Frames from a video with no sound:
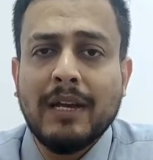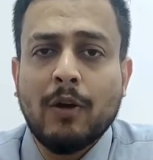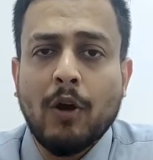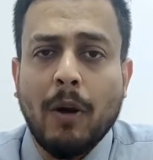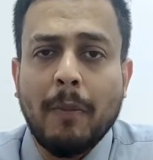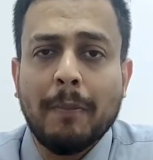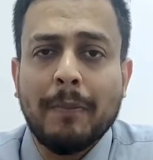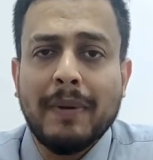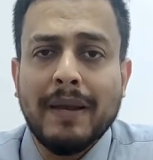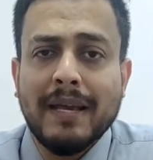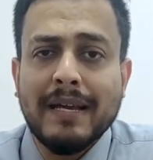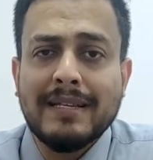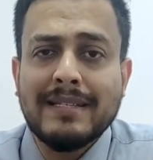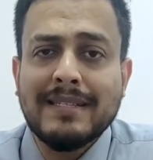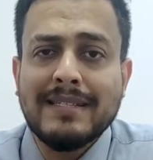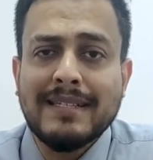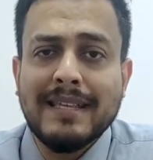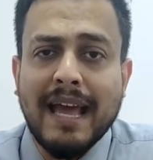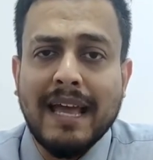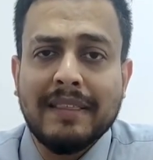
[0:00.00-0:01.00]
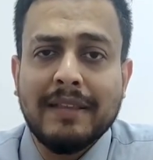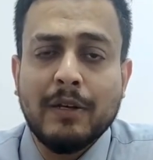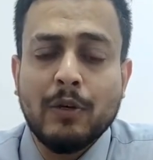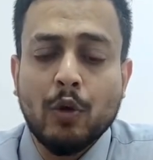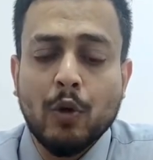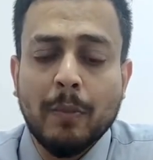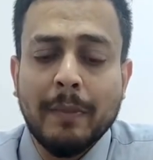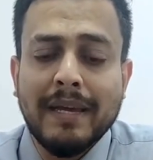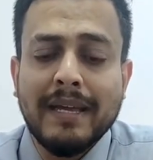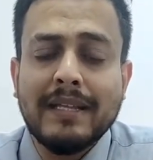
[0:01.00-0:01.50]
complex and the
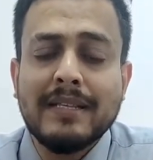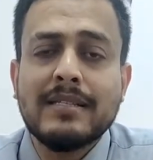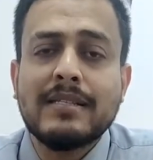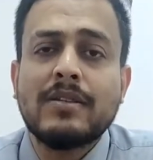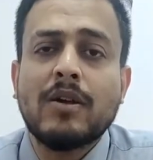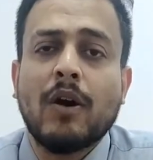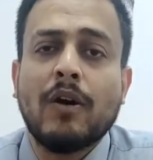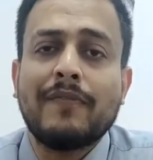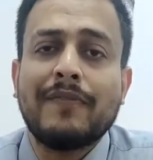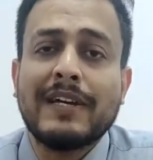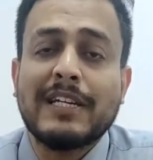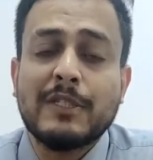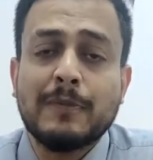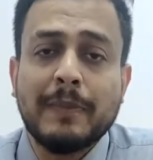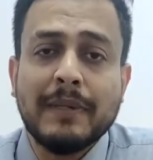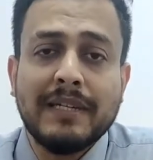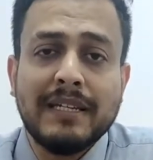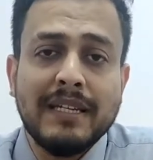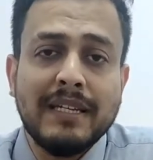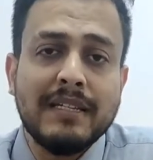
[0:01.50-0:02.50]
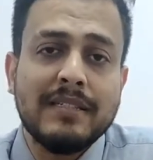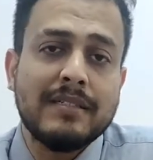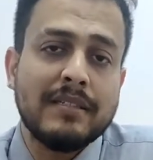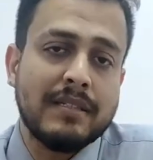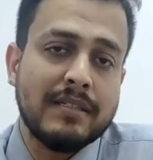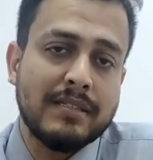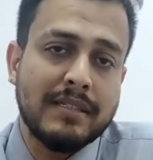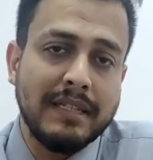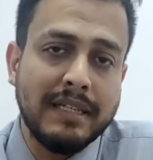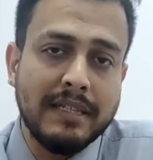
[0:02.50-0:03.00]
domains of expertise
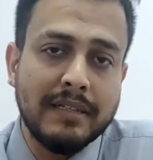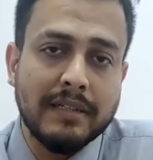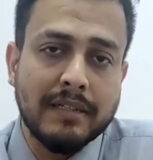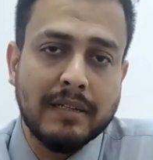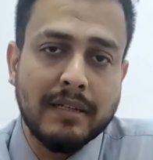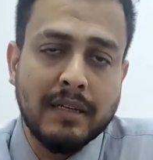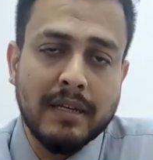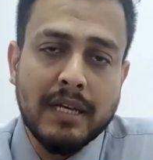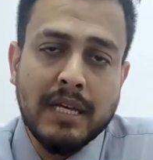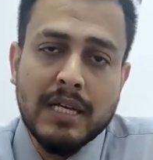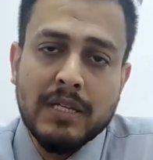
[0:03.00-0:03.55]
is needed.